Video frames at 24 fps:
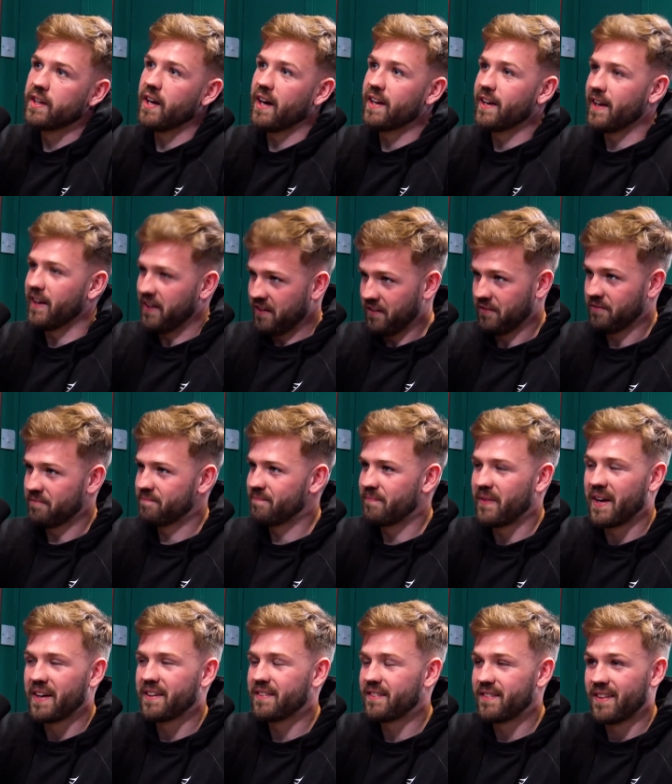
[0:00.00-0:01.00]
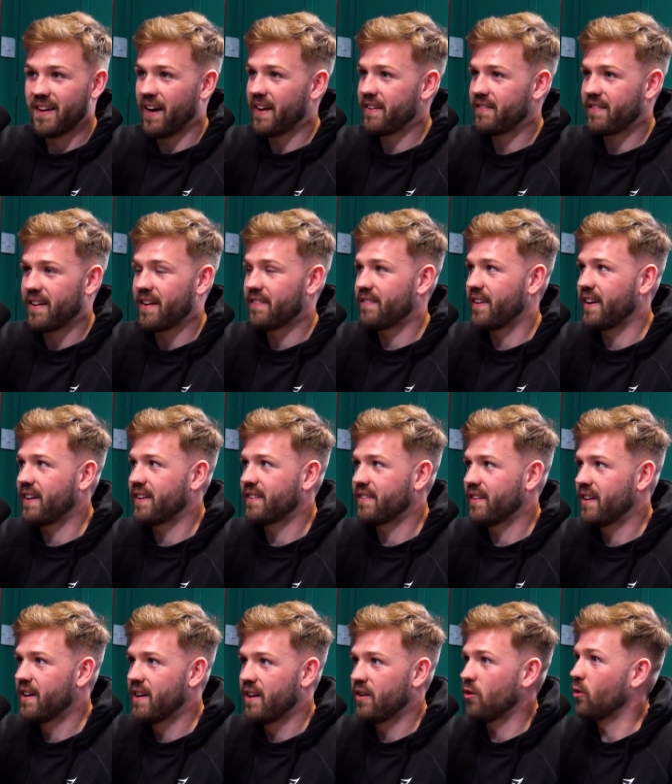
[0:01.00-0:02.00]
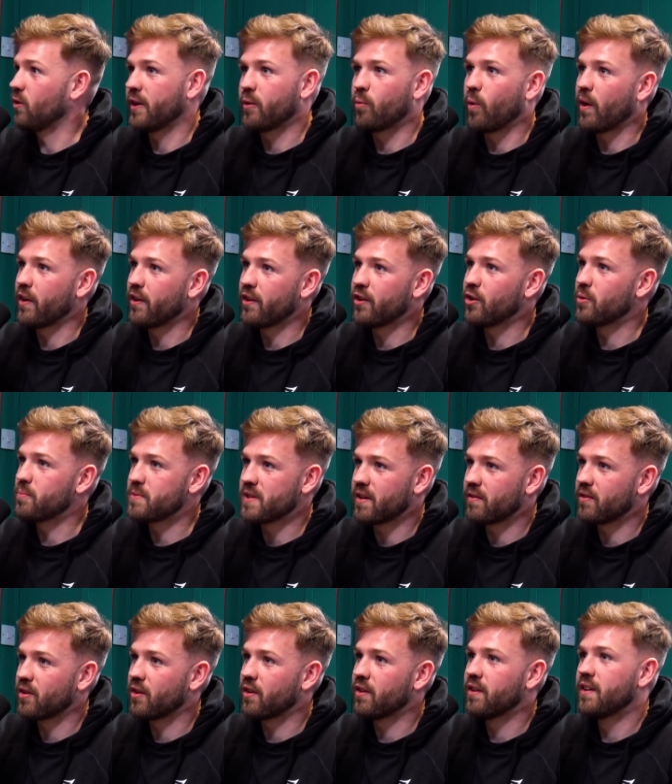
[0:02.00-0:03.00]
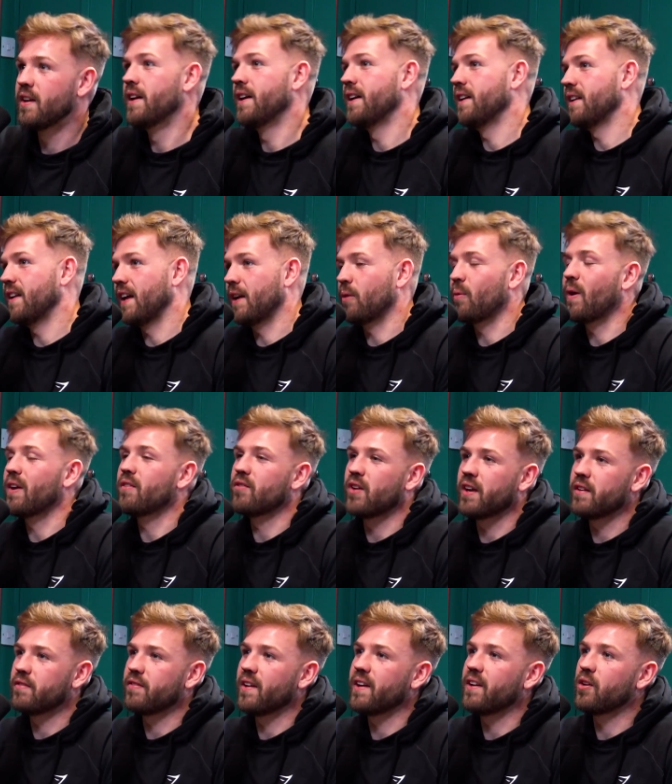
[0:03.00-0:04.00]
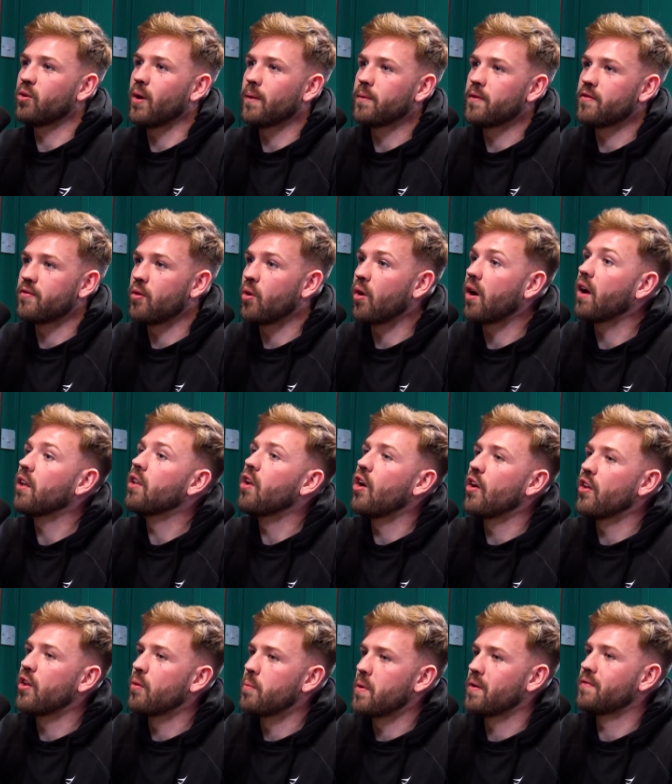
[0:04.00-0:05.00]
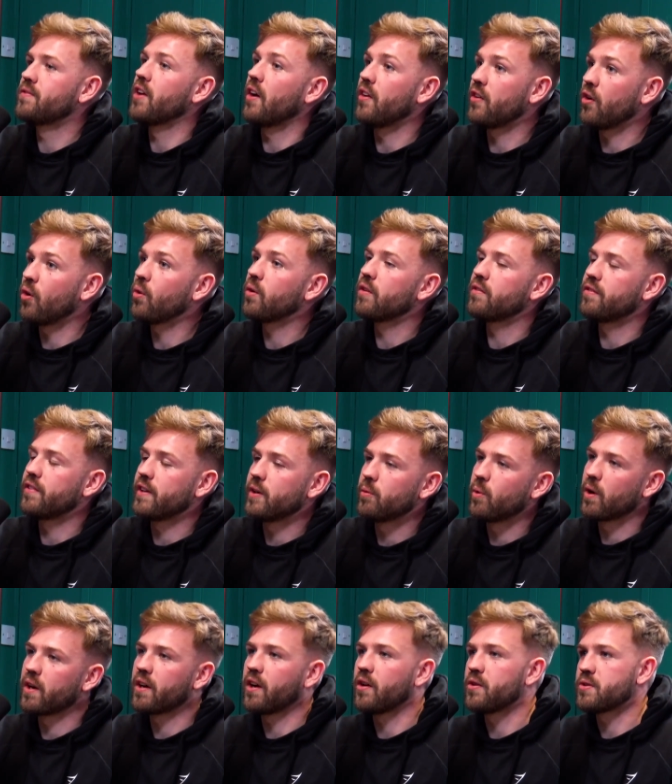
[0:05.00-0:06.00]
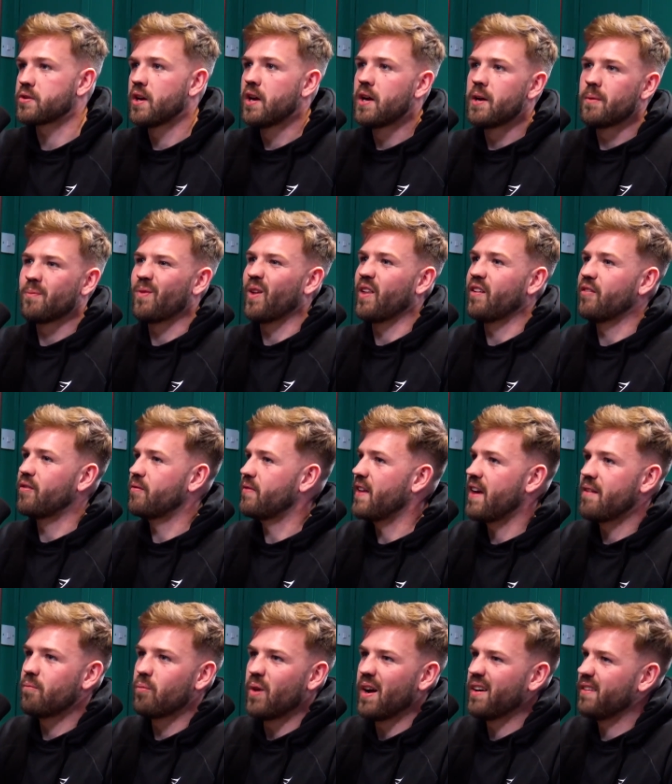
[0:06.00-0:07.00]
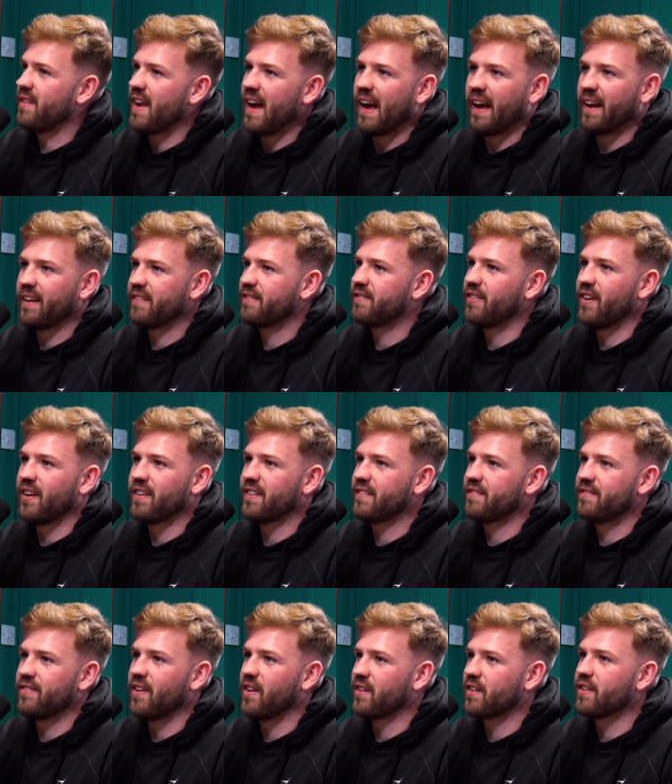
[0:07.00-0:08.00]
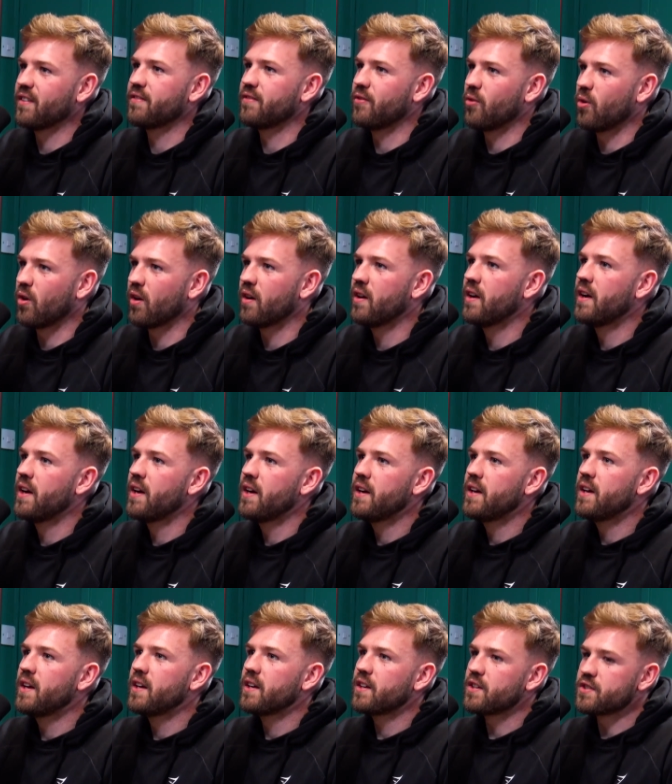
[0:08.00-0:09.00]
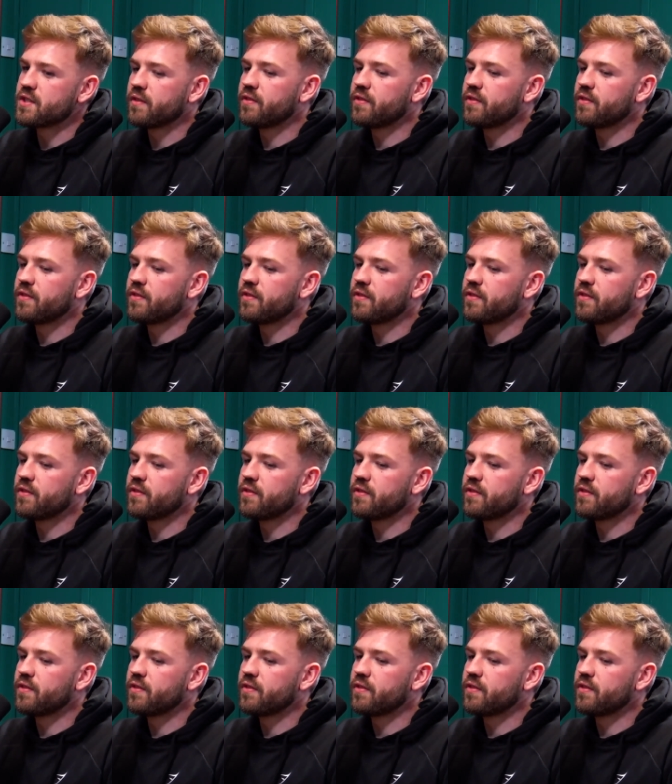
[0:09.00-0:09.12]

And then, mate, I, I think only one of them's ever like went right fine. I'll go up to four. A lot of them have done all the free workouts, but they've then went nah, fuck, fuck the four. Yeah, yeah. Because exactly.